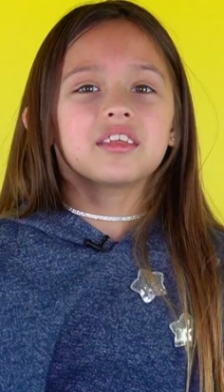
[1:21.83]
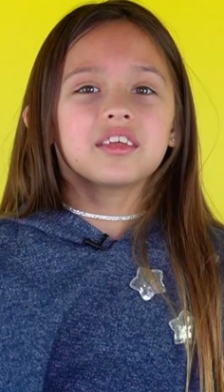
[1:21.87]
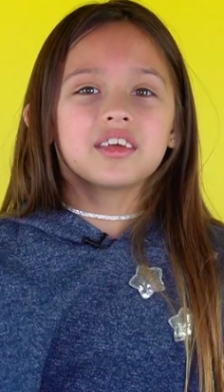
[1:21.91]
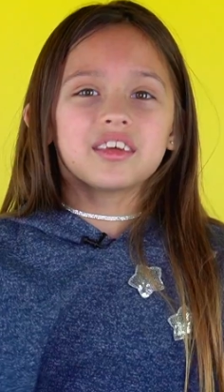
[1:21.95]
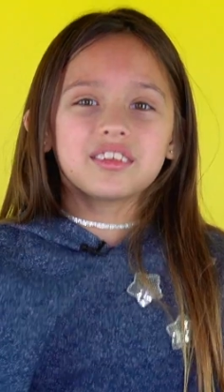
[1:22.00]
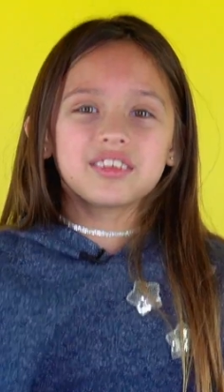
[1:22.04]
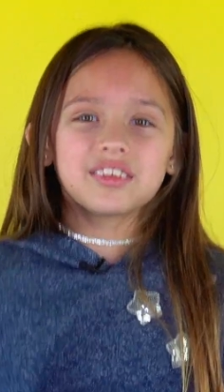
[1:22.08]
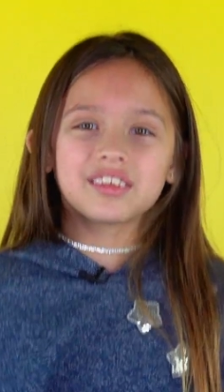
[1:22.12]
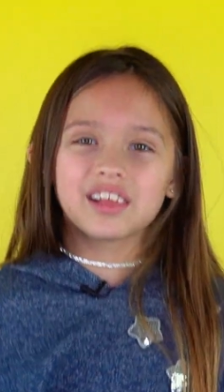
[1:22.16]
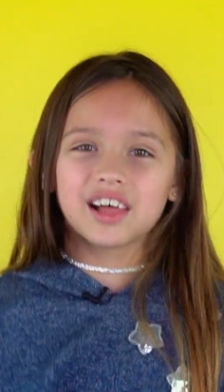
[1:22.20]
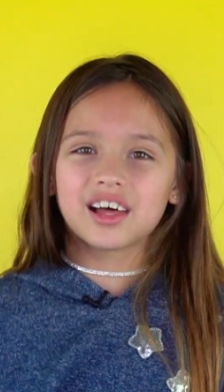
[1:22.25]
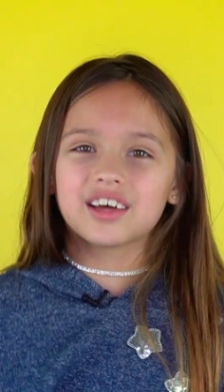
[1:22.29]

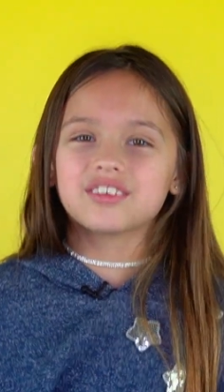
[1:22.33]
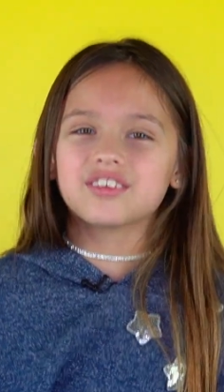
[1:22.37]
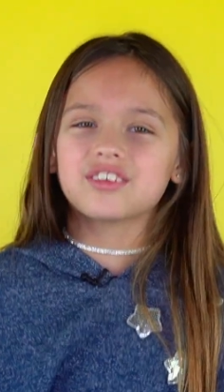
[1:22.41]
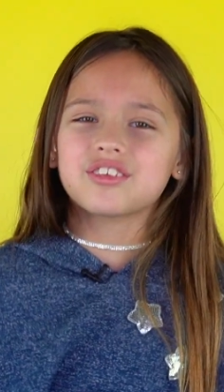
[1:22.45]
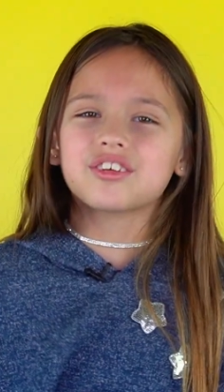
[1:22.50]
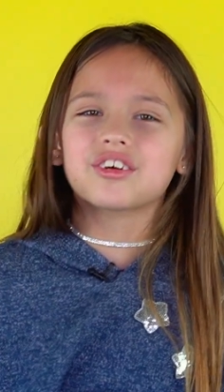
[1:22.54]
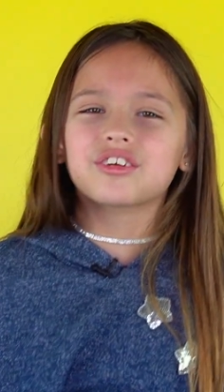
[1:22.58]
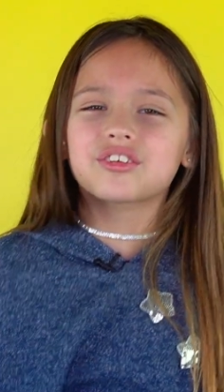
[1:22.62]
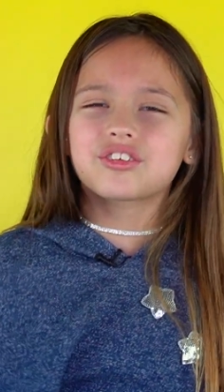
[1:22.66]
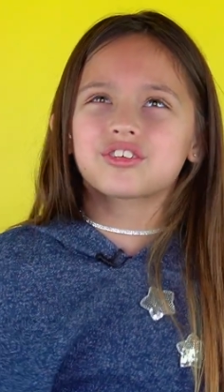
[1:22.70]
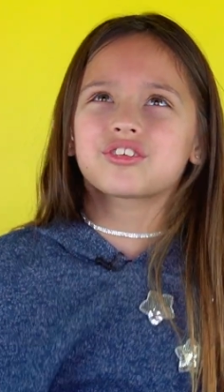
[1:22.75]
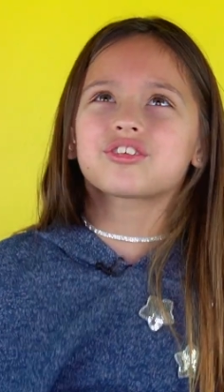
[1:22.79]
These
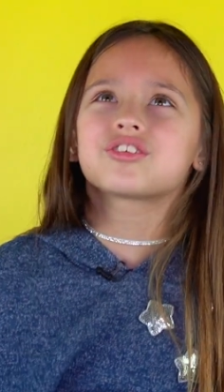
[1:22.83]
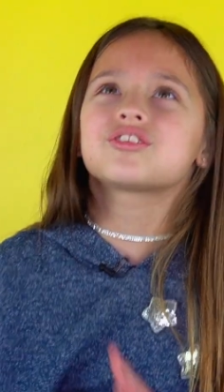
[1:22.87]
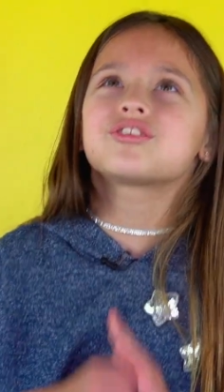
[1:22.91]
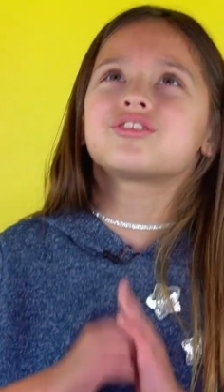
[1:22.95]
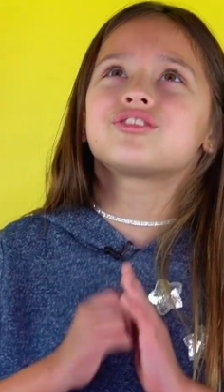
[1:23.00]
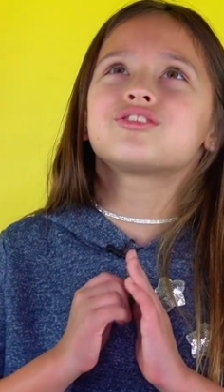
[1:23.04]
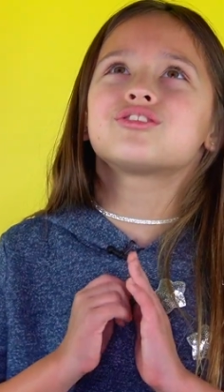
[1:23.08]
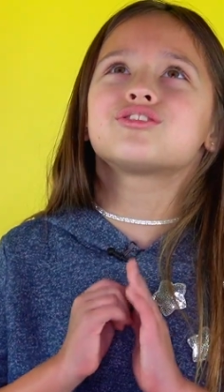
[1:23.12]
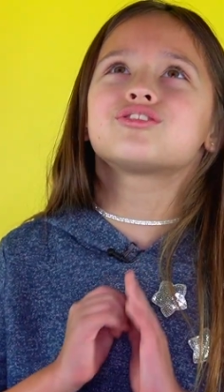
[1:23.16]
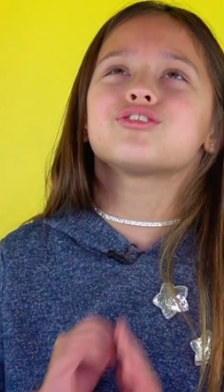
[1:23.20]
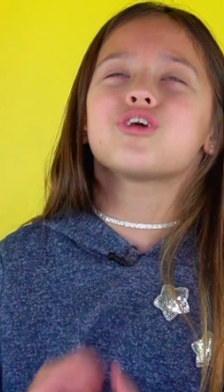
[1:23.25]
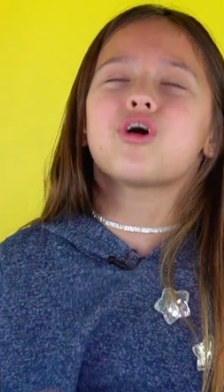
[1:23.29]
classes are
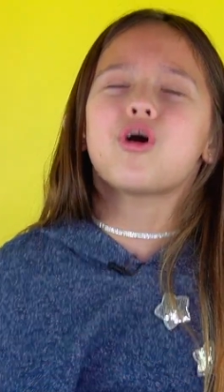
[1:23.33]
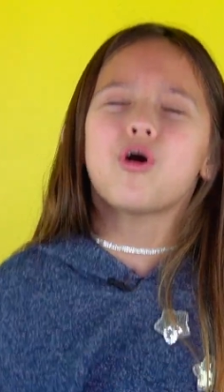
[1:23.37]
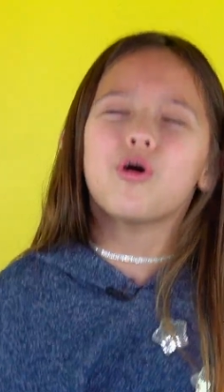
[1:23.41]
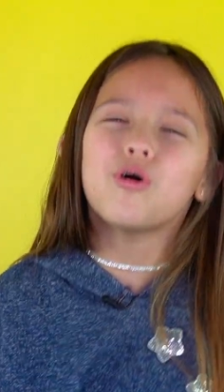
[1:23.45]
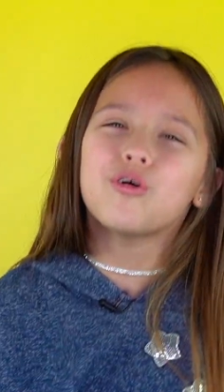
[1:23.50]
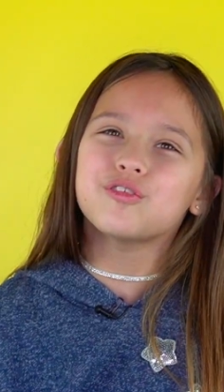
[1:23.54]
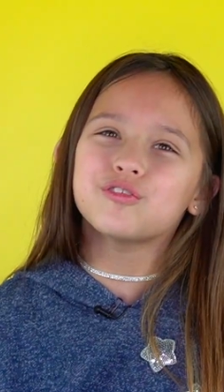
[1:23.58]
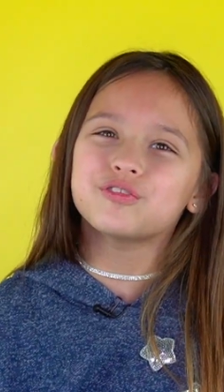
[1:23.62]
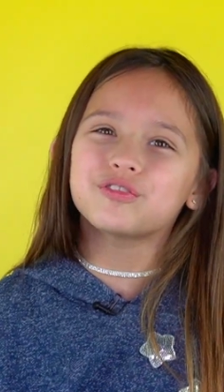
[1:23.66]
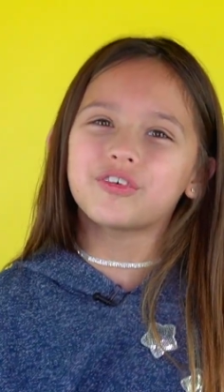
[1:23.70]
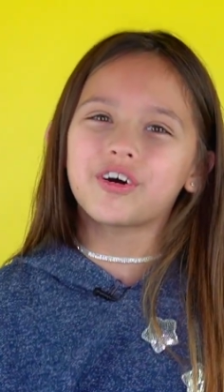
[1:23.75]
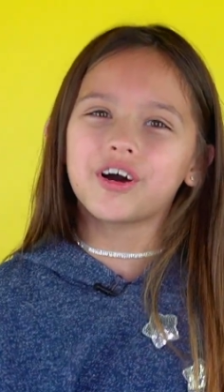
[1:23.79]

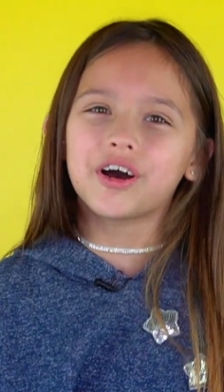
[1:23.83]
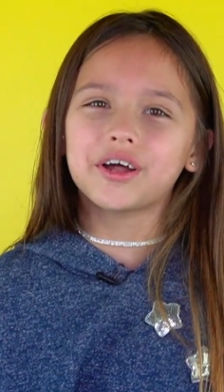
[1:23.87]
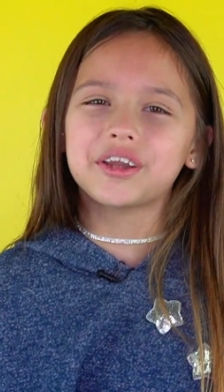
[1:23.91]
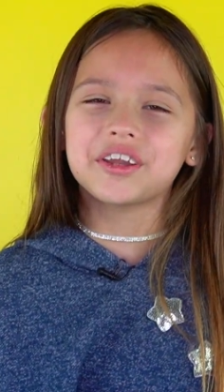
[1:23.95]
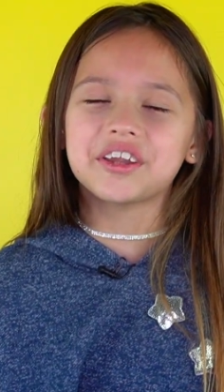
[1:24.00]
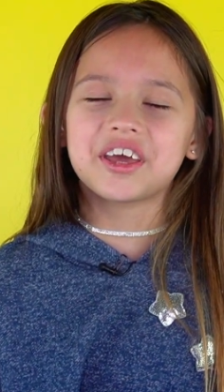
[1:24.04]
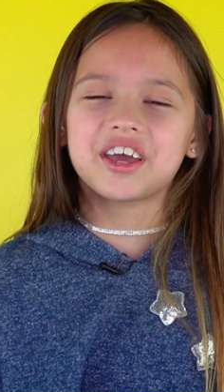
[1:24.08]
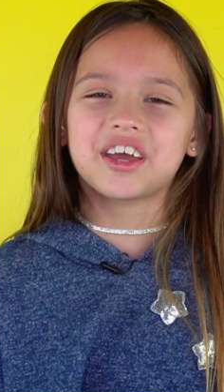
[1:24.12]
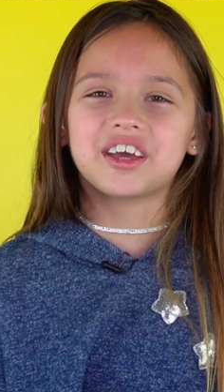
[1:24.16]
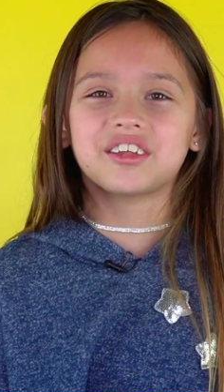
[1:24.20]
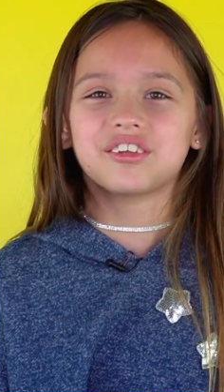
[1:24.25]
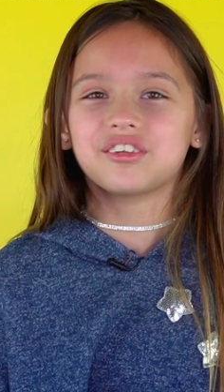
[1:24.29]
so
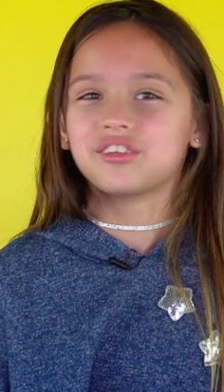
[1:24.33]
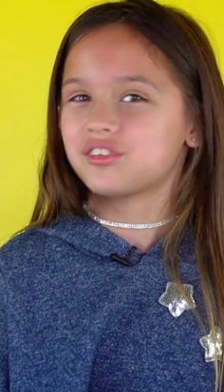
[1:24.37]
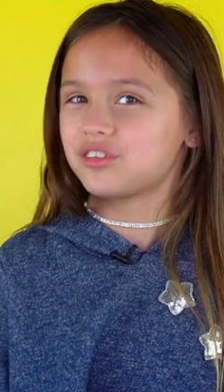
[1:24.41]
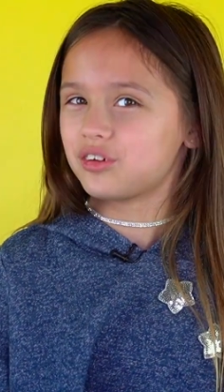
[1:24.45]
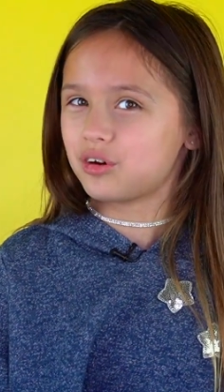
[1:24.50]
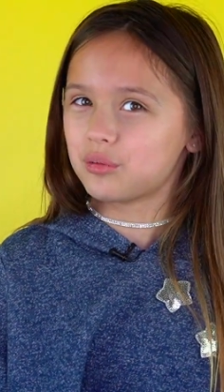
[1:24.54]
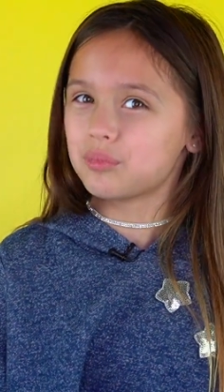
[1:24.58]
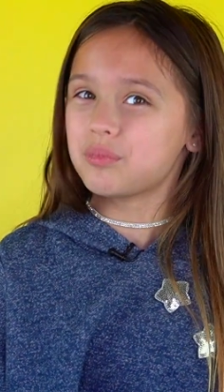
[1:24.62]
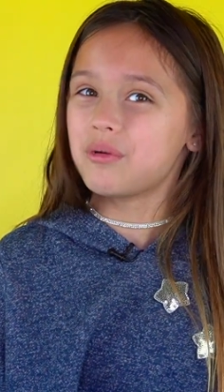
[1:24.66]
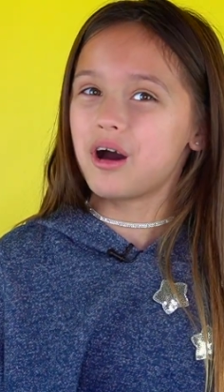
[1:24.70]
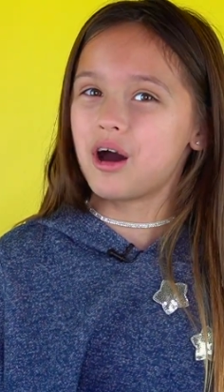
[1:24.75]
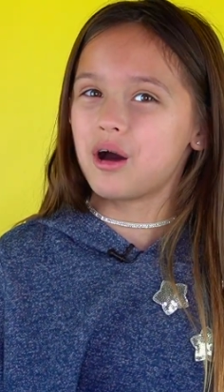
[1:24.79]
fun and
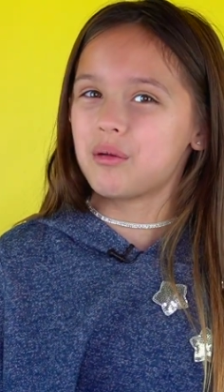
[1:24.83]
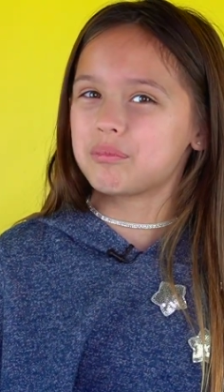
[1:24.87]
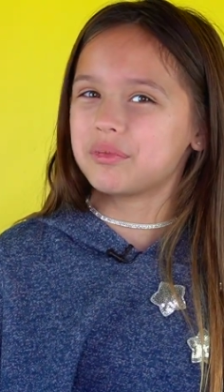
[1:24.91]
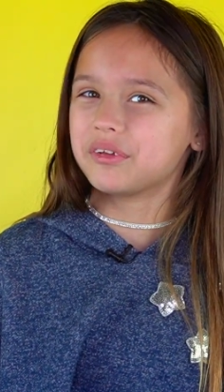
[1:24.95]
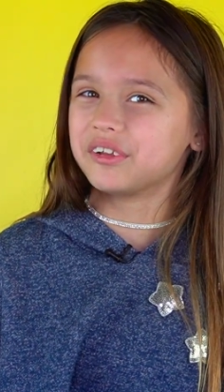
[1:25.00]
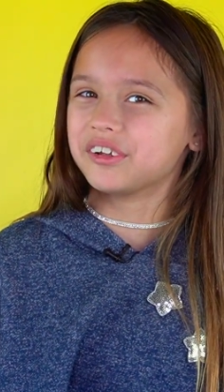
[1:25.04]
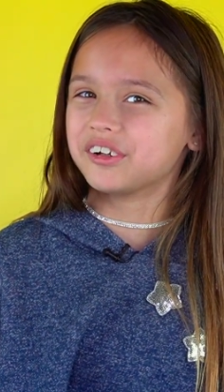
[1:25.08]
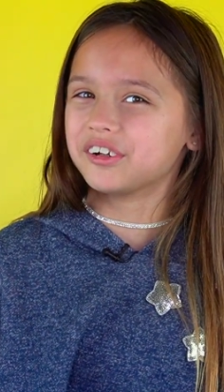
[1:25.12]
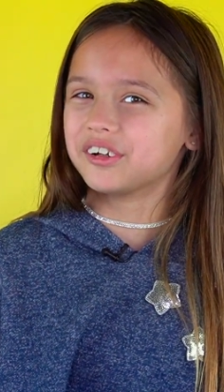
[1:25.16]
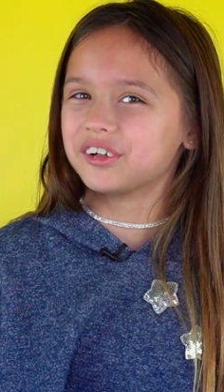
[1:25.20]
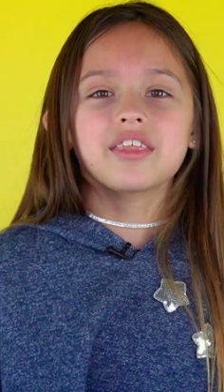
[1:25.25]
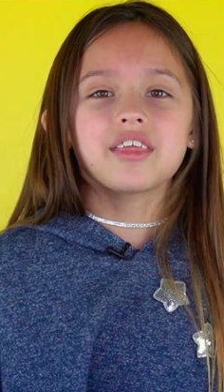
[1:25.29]
so
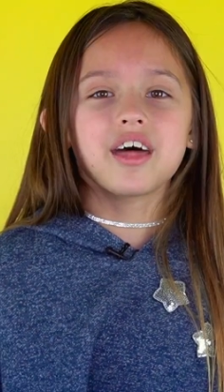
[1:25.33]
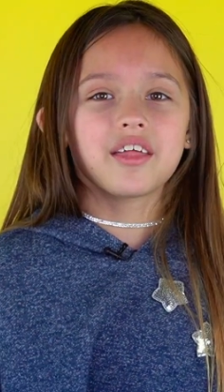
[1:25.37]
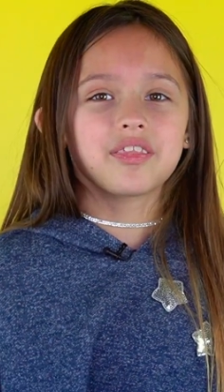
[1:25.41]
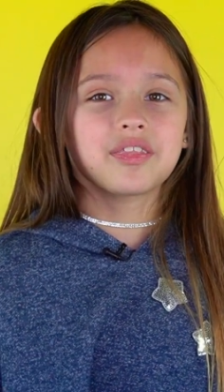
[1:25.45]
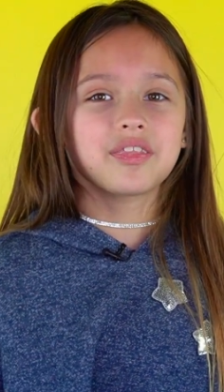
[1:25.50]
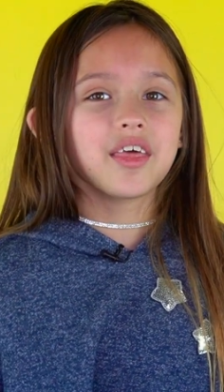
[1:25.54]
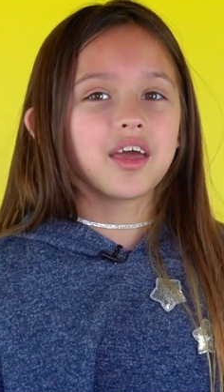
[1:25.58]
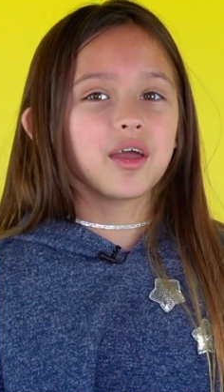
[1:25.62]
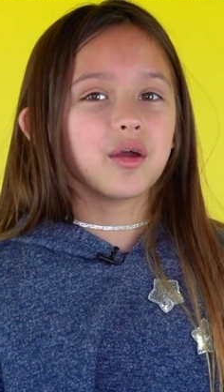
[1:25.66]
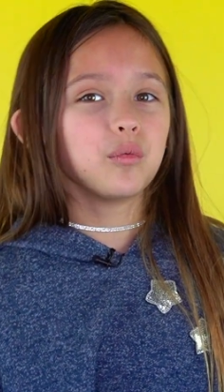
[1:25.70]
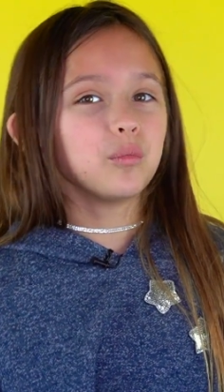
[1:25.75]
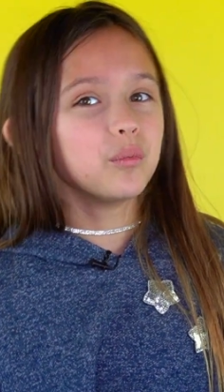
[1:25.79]
popular
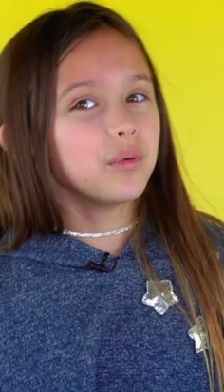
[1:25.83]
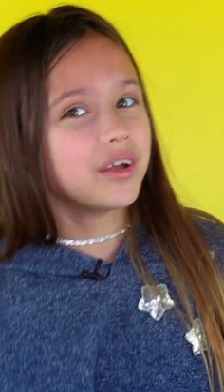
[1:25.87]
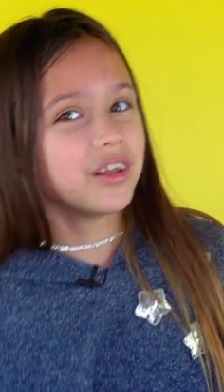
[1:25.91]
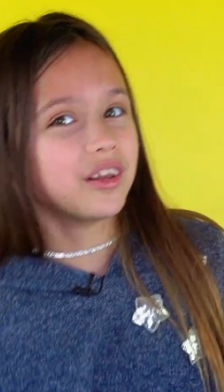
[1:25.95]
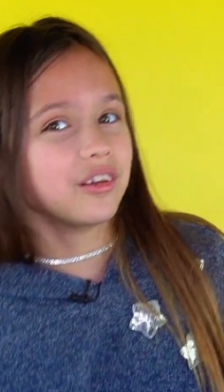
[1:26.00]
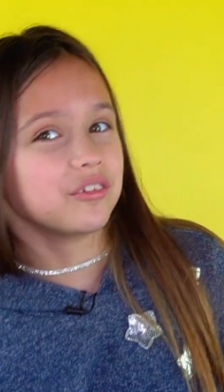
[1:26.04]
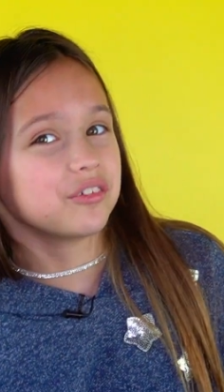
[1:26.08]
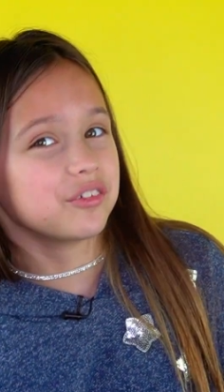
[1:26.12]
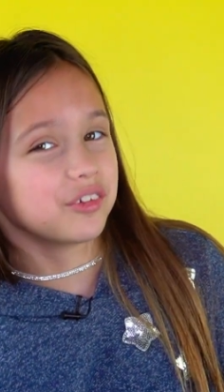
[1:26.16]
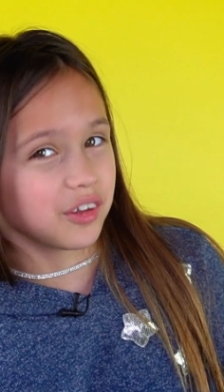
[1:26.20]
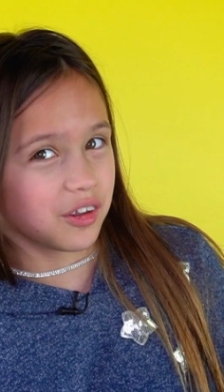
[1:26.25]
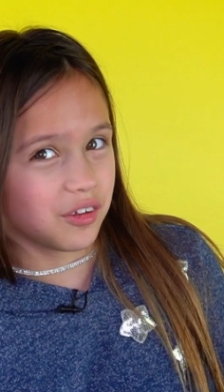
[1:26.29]
that they
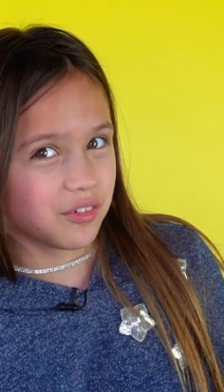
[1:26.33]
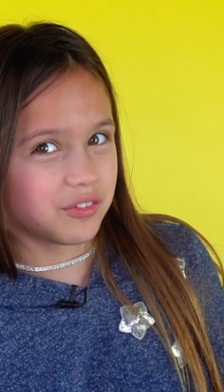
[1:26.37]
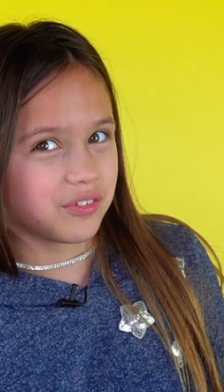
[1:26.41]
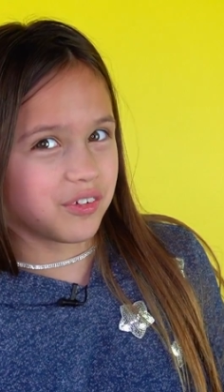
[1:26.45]
will fill up